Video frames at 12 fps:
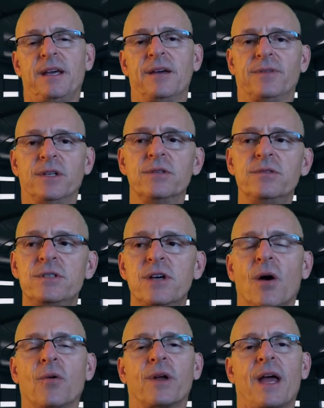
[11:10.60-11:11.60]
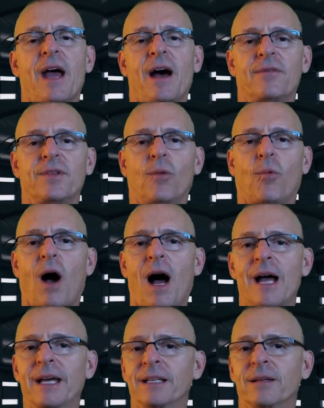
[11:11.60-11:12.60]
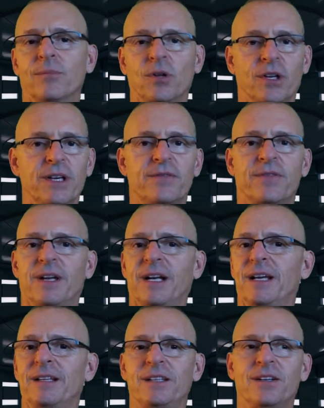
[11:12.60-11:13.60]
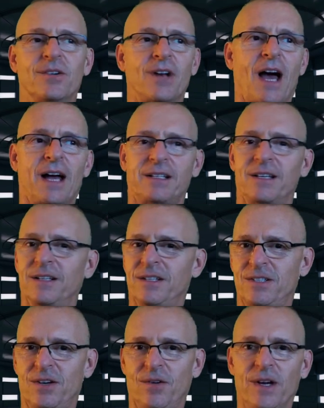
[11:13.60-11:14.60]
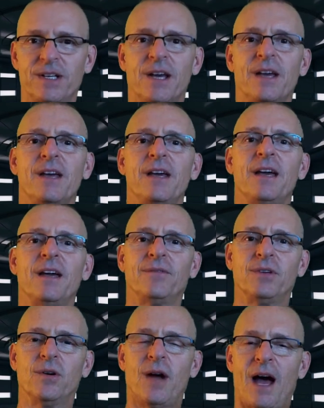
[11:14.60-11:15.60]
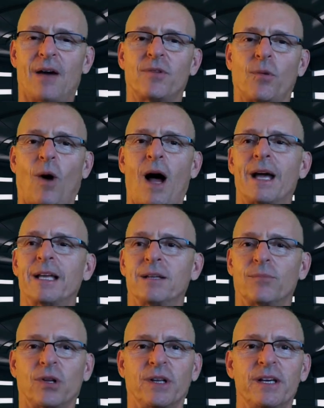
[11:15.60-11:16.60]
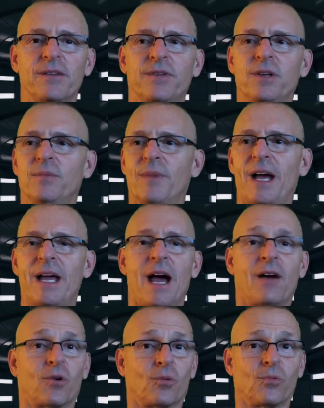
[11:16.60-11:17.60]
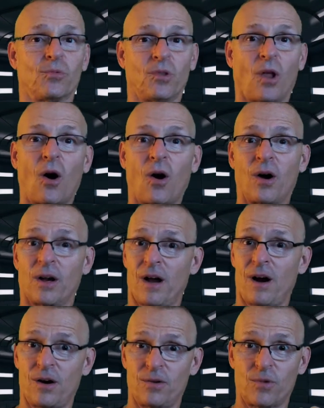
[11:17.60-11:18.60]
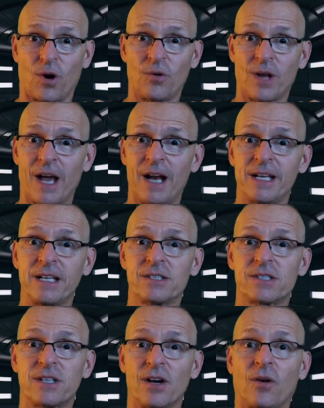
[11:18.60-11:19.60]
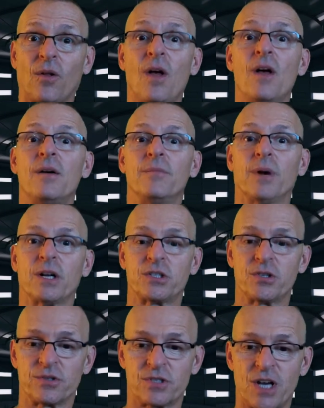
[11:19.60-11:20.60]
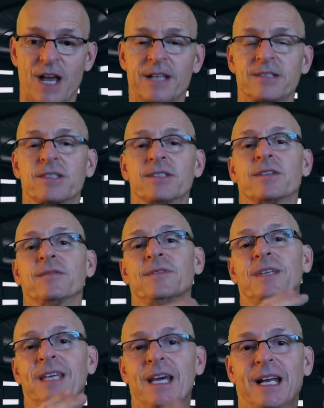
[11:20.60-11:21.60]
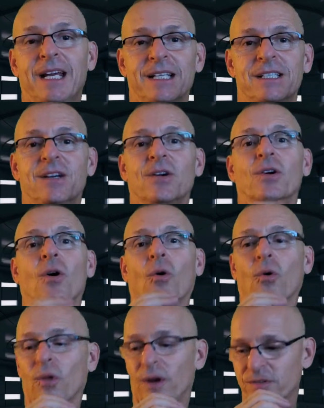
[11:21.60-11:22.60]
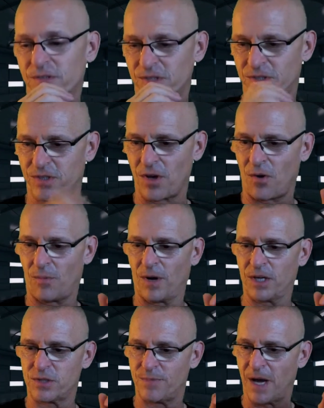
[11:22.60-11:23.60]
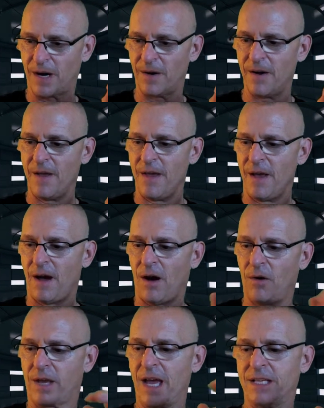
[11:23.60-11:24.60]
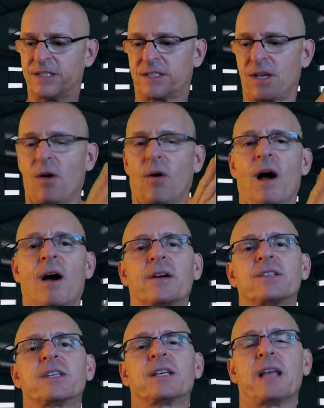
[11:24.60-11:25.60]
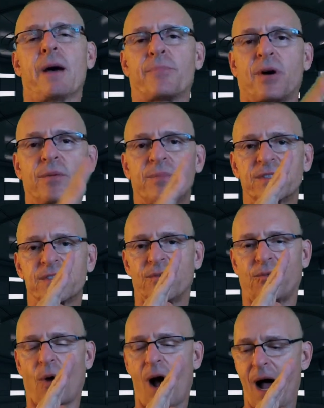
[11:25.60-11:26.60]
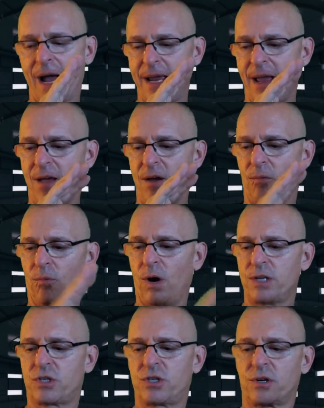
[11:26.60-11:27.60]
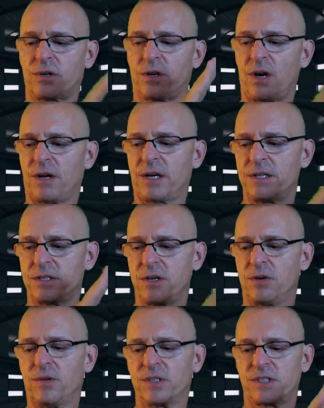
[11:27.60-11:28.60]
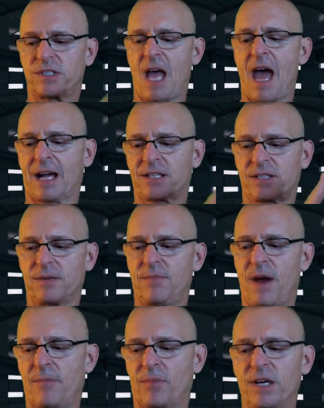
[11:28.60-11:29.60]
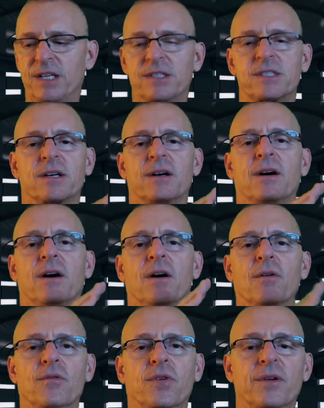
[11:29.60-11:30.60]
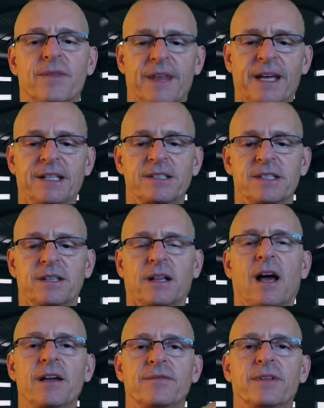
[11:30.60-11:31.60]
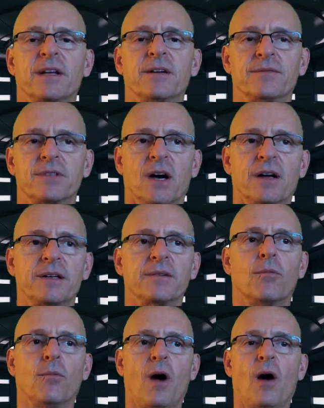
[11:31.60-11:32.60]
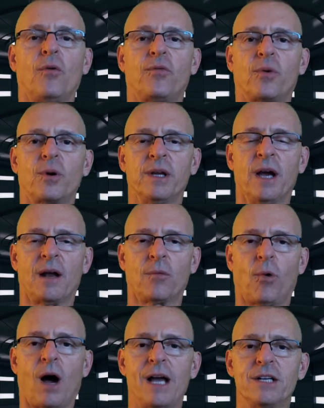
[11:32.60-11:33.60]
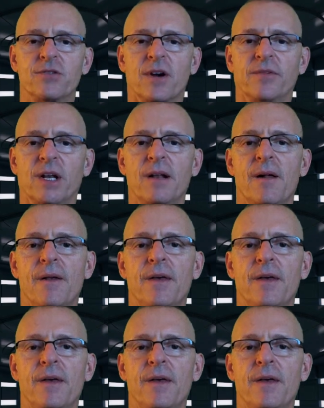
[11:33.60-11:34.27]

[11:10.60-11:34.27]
If you don't have the why and the belief in it, you're not going to do it. If you have the why and the belief, you may have a long, hard road ahead of you still, but your chances of getting to your goal are so much better. Okay, so harnessing that purpose of why, what you're going to do is stack some memories of things in life that have done well for you on why driven.